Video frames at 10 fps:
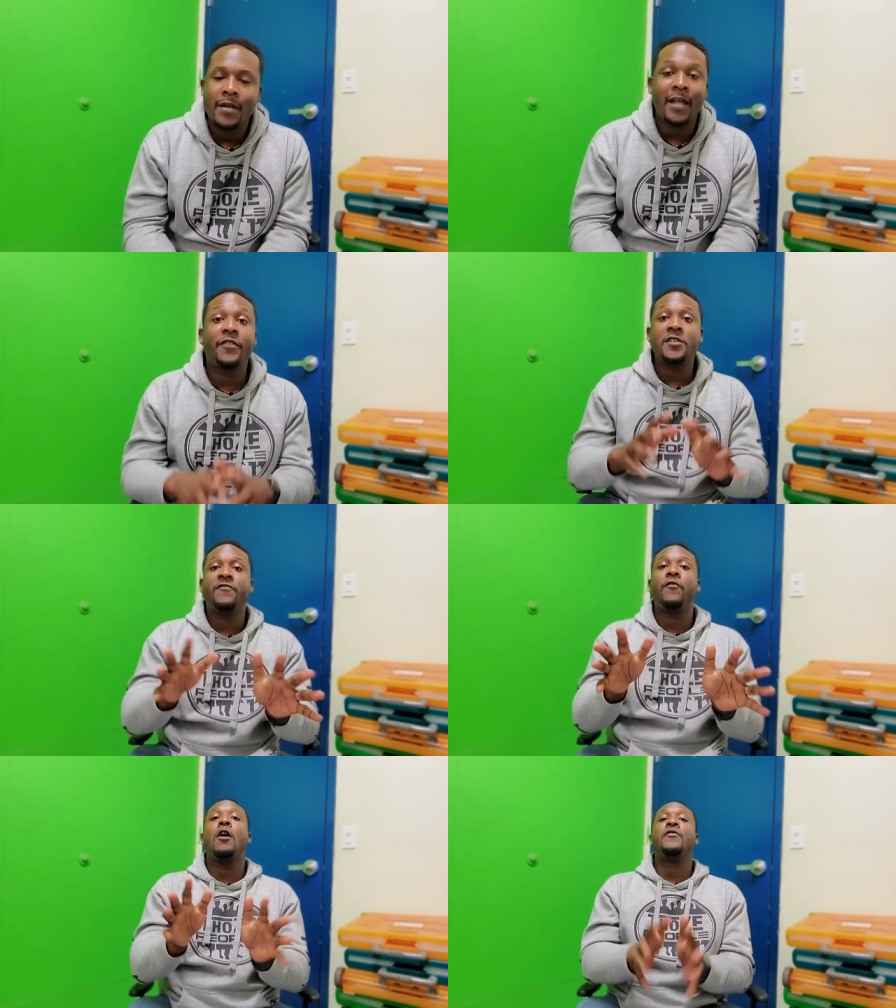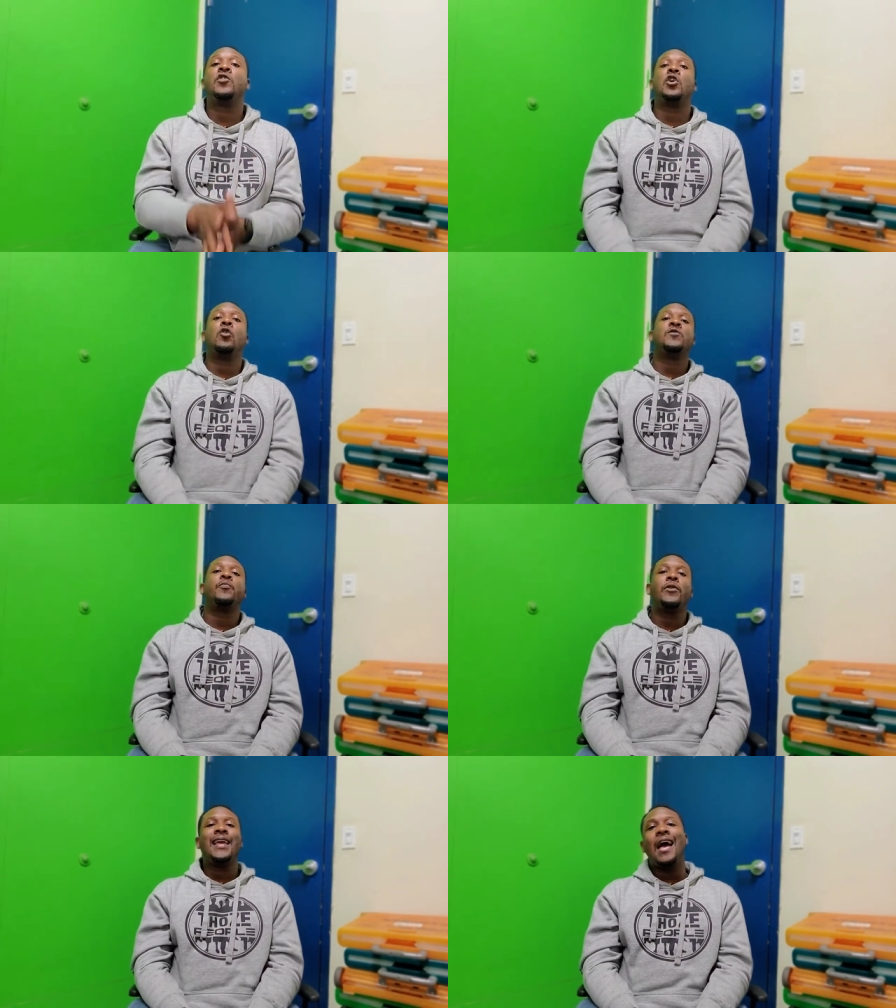Now, thus far, the show is
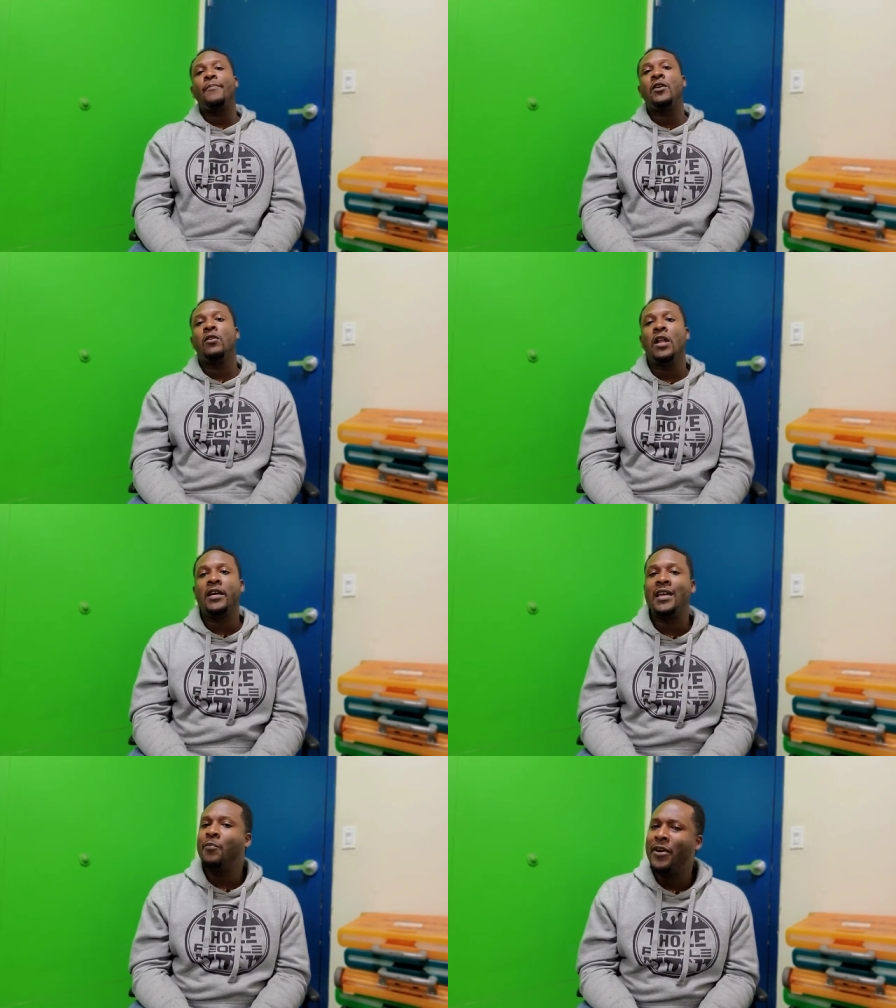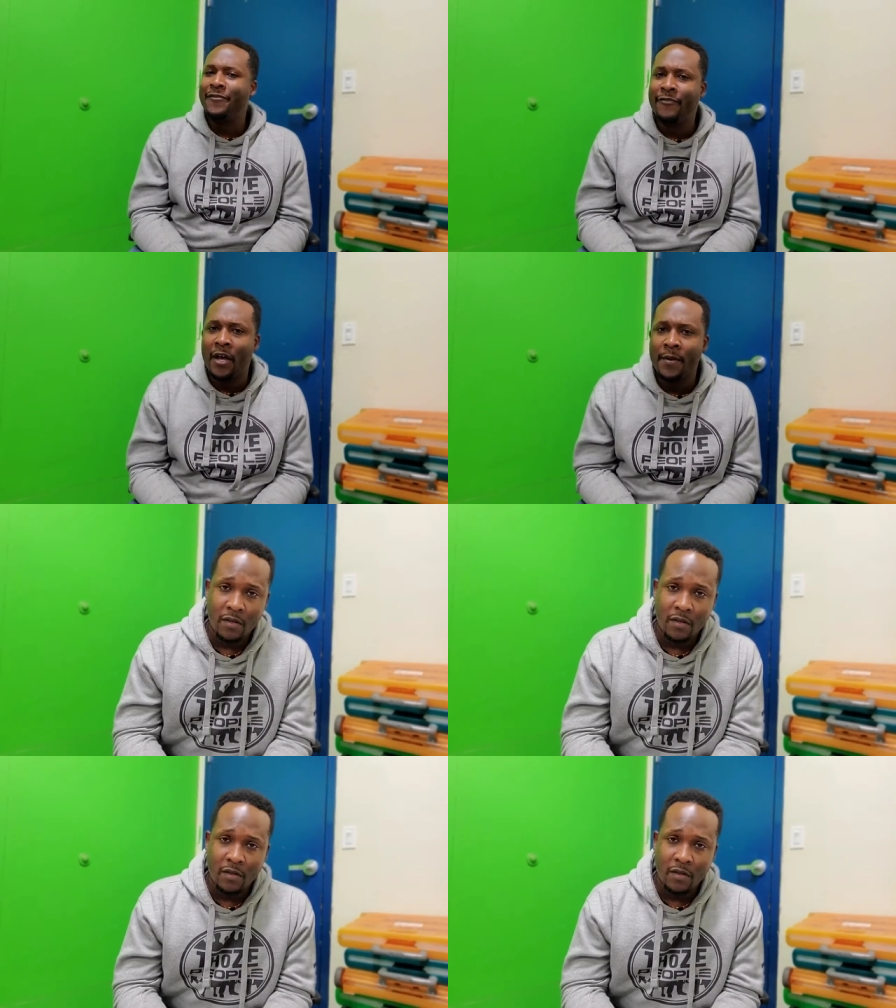pretty happy-go-lucky, pretty fun.